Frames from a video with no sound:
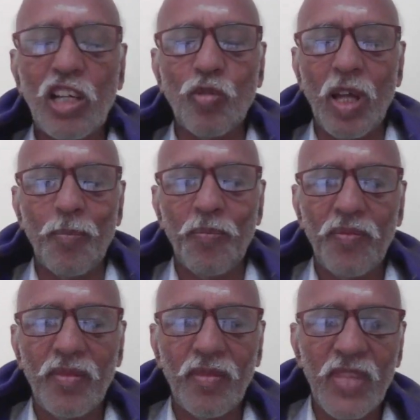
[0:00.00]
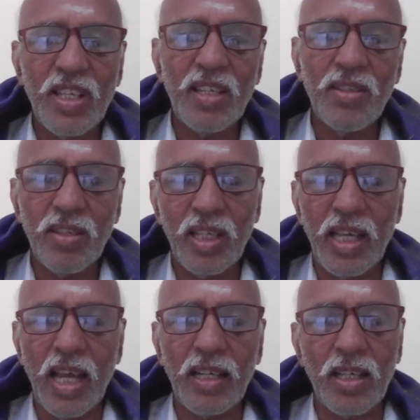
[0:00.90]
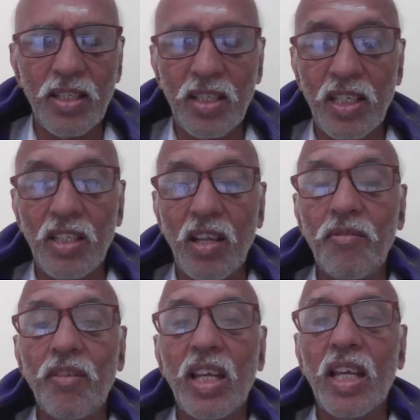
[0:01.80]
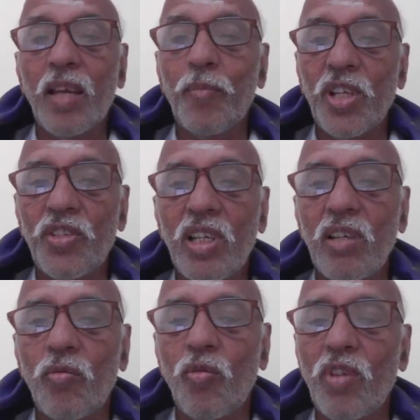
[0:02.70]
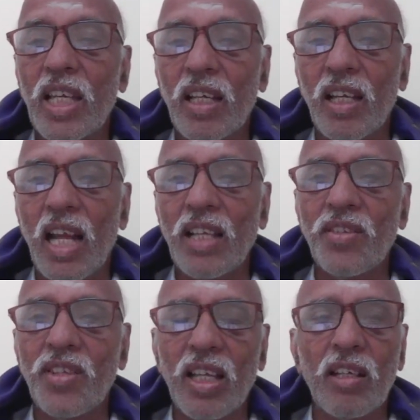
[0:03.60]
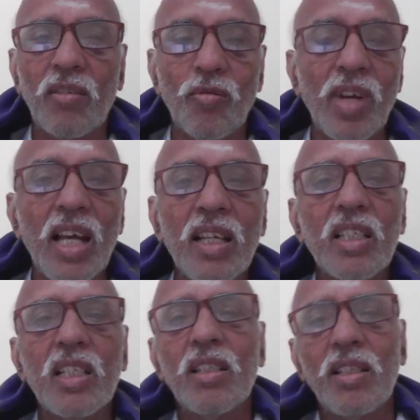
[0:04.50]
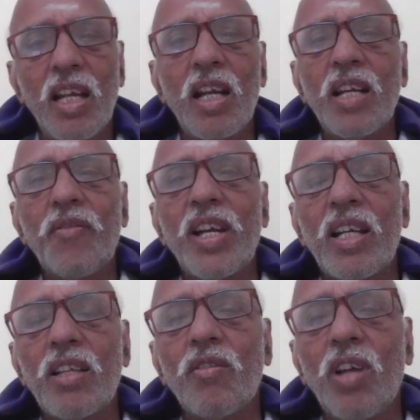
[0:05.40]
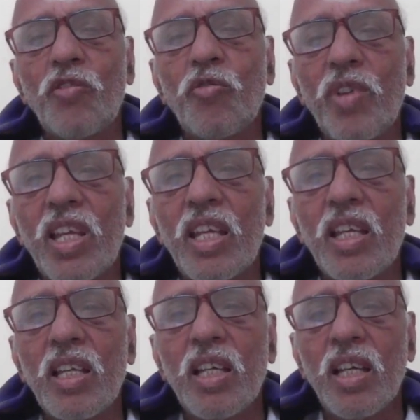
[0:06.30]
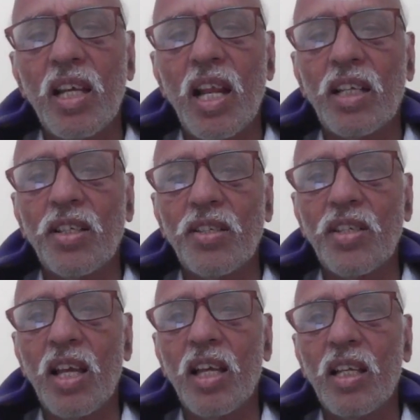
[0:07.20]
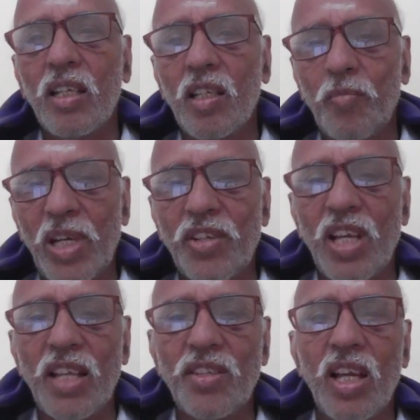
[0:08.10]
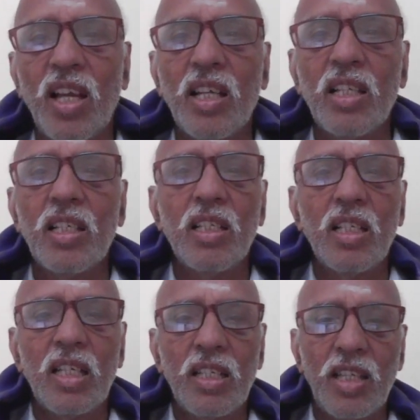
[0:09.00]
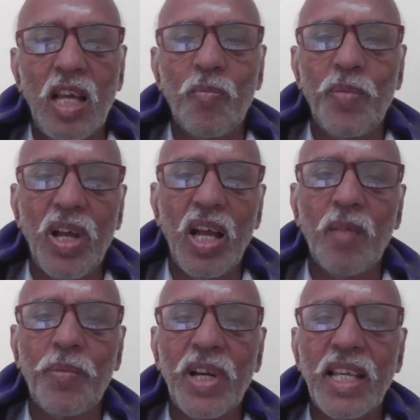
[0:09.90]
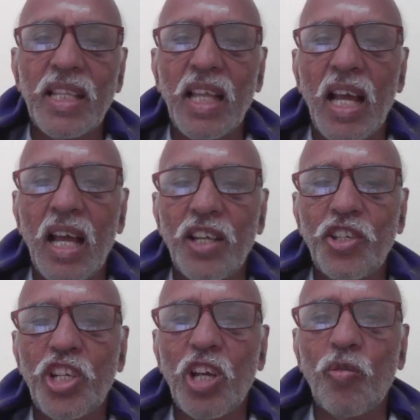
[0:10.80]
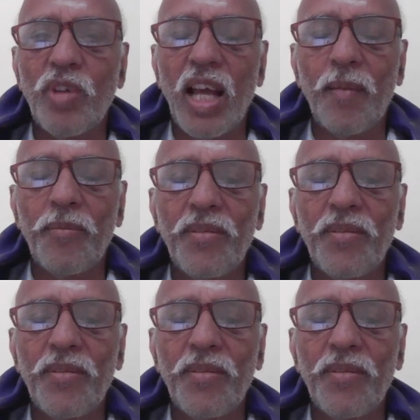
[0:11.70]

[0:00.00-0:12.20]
Guna. This is the characteristics of a person who in Rajasika Guna. There are different, you know, Asuri, Rakshasa, Paishacha, Sarpa, Preta, Shakuna.